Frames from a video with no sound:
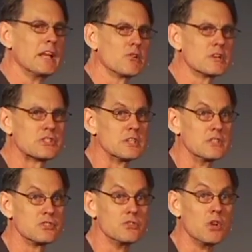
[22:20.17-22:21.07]
many
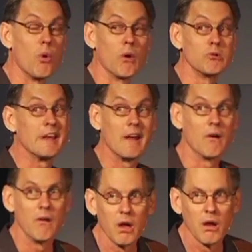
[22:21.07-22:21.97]
Christians you know are
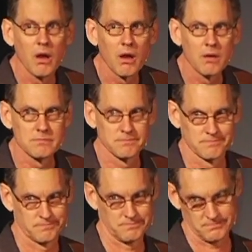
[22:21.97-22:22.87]
real?
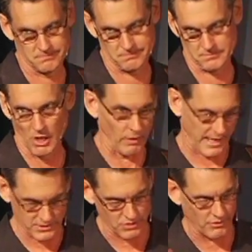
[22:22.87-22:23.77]
Don't
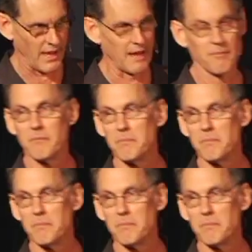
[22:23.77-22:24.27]
answer that.